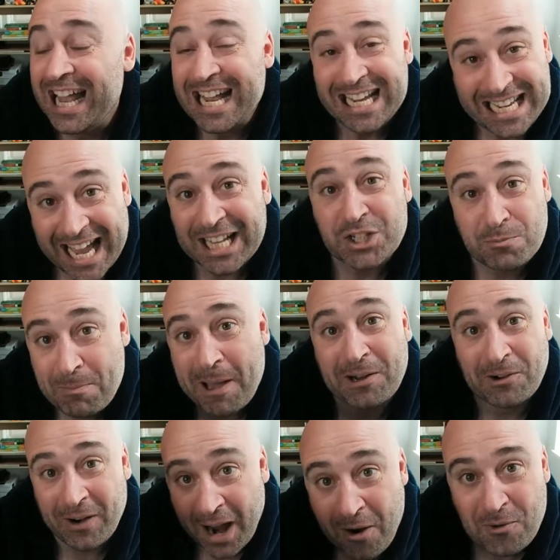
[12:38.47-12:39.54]
gets
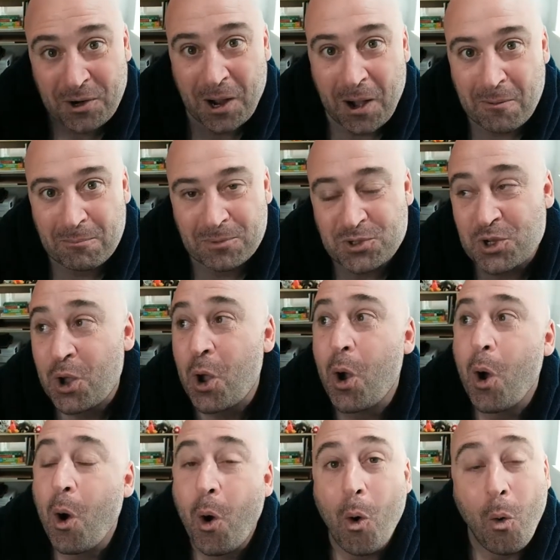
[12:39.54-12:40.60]
better outcomes,
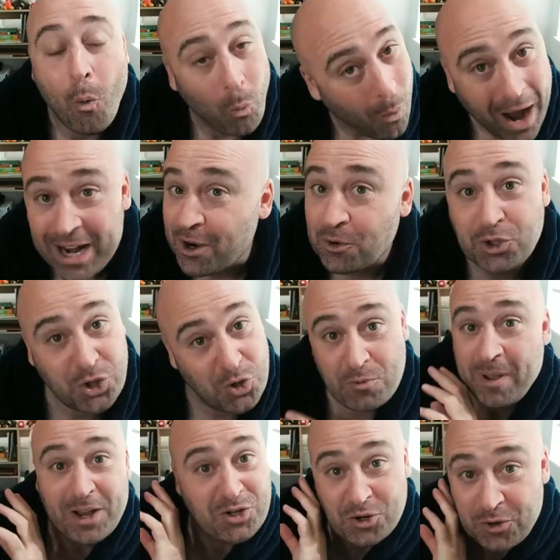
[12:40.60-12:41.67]
why don't you
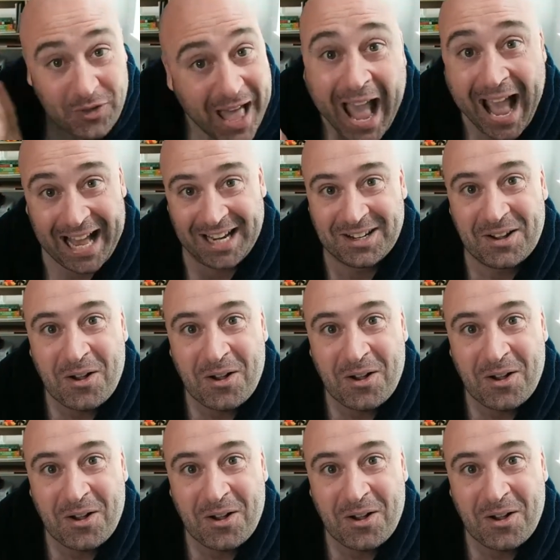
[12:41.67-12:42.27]
measure that?